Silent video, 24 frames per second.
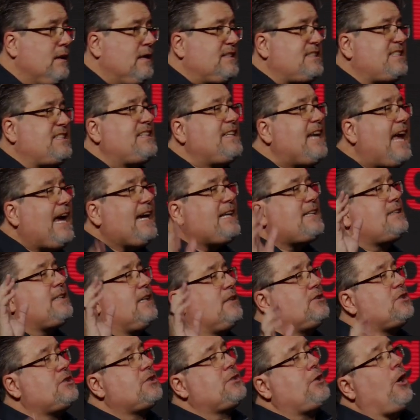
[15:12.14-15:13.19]
Snakes
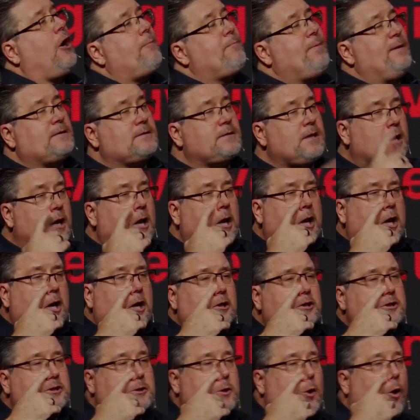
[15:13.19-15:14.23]
and serpents.
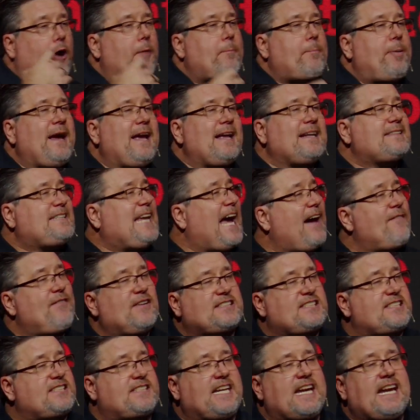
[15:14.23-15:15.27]
Scorpions have a
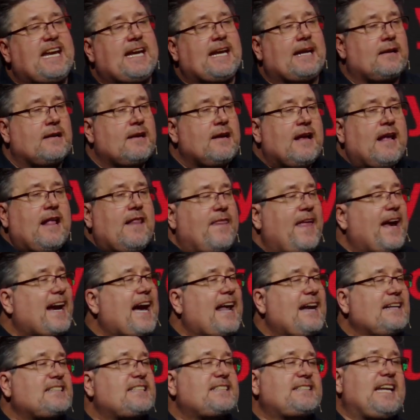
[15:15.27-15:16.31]
sting. They
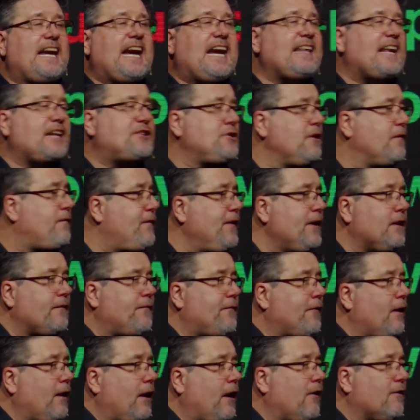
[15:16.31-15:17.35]
got a sting that you feel
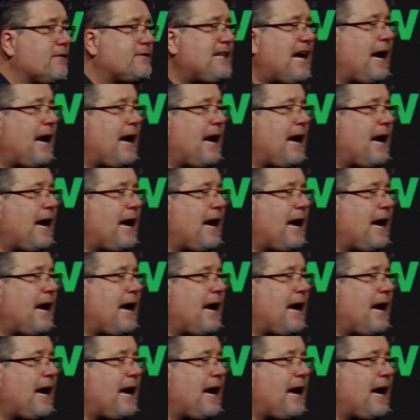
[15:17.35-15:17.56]
for a long